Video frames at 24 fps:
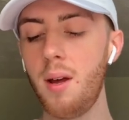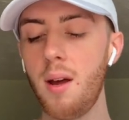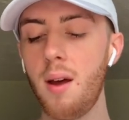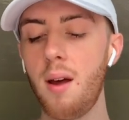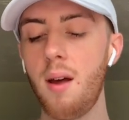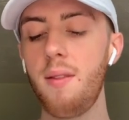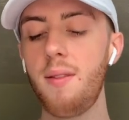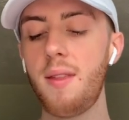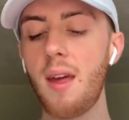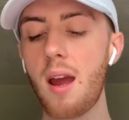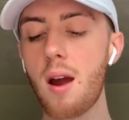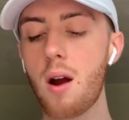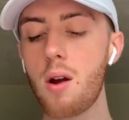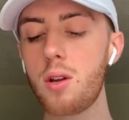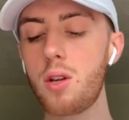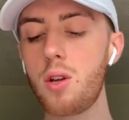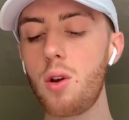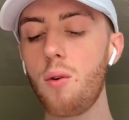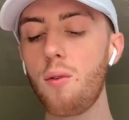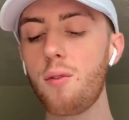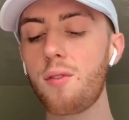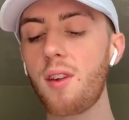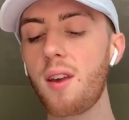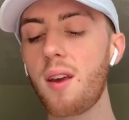They are
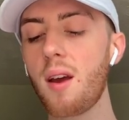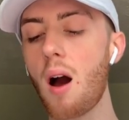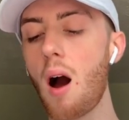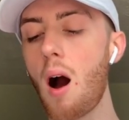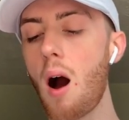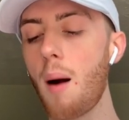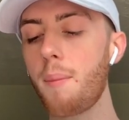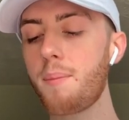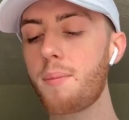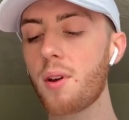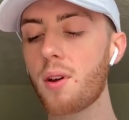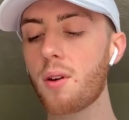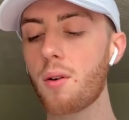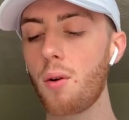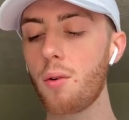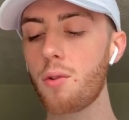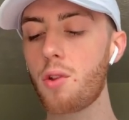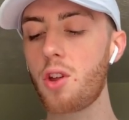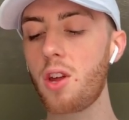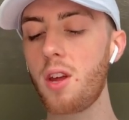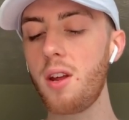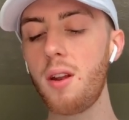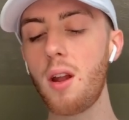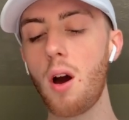using optical
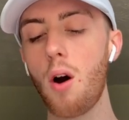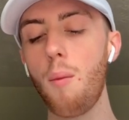genome